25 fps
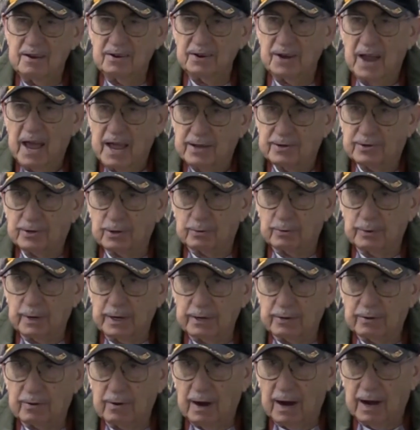nasal
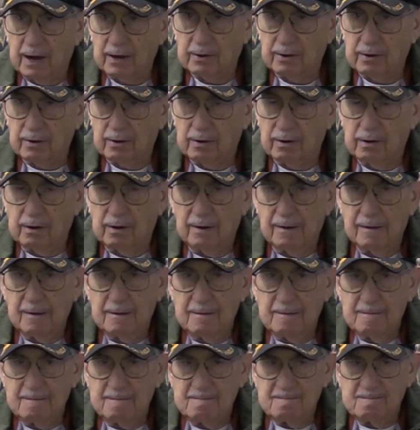retractor.
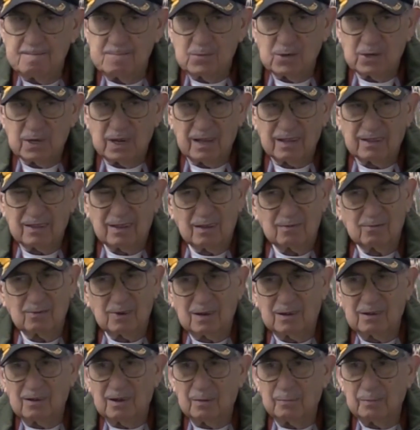So I thought,
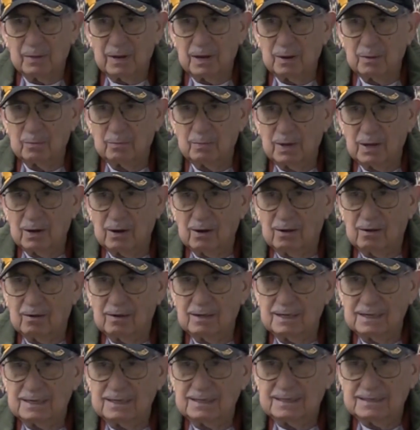well, I'm in the
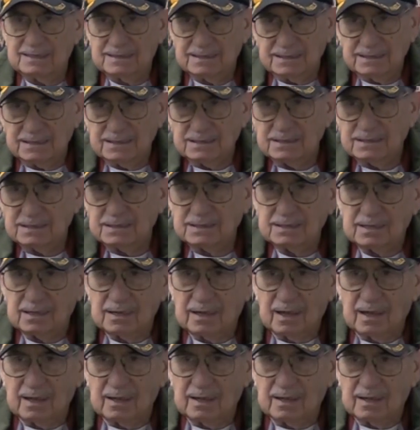middle.
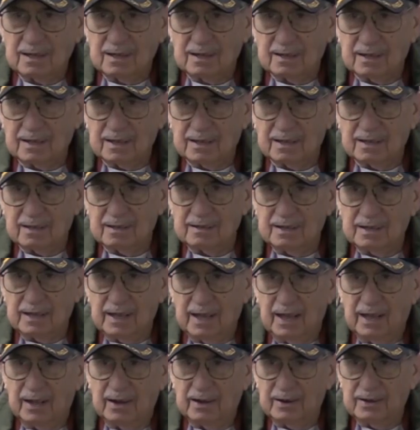I
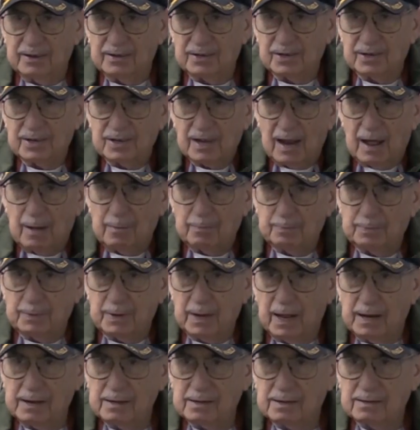hand slapped
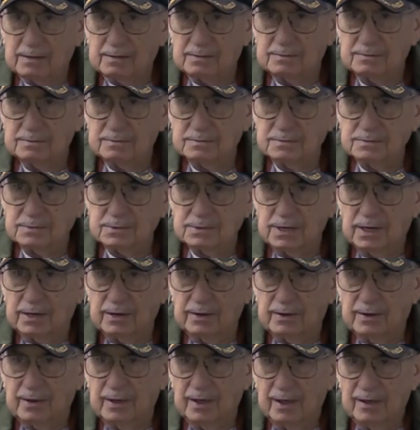that
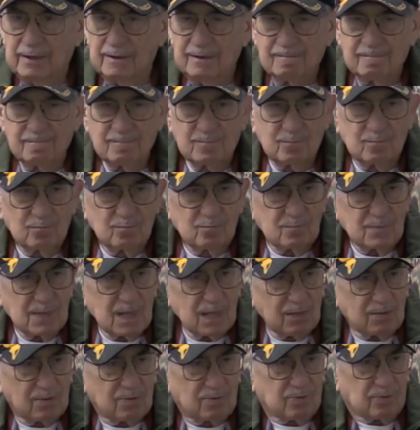and
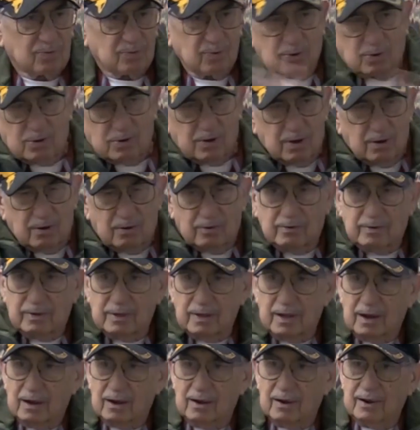threw it over
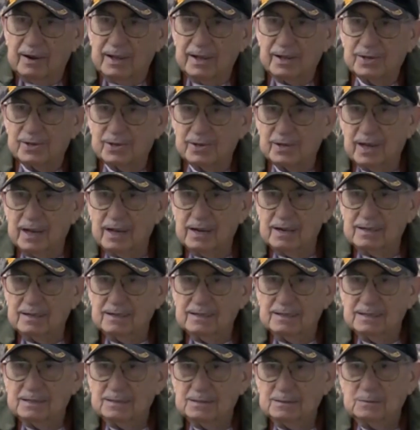there, and he
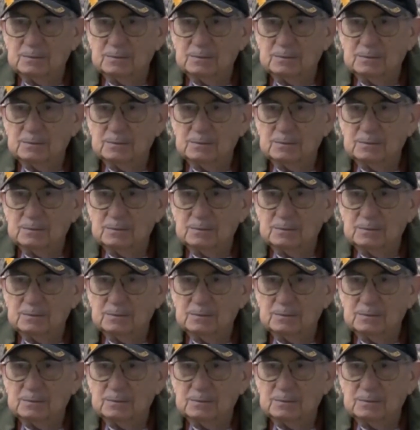said,